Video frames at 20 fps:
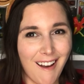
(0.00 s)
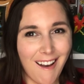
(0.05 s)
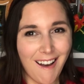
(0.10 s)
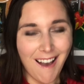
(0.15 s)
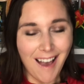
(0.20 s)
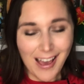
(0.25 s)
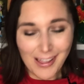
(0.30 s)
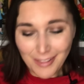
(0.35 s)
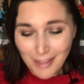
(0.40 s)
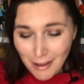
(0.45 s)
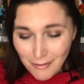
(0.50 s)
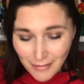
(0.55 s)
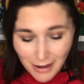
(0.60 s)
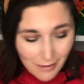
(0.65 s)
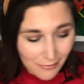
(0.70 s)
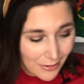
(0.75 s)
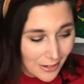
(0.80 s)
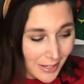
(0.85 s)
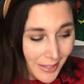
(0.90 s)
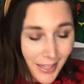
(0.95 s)
I love
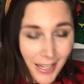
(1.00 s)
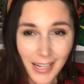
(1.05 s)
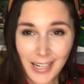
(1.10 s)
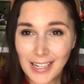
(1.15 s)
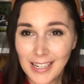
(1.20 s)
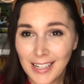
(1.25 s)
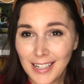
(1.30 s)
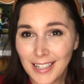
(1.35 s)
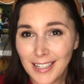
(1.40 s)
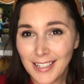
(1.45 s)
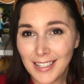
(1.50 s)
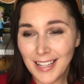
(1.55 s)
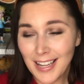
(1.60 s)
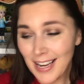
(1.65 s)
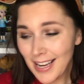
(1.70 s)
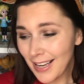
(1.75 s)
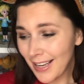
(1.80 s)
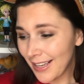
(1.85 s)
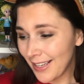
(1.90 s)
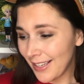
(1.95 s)
everything. Like,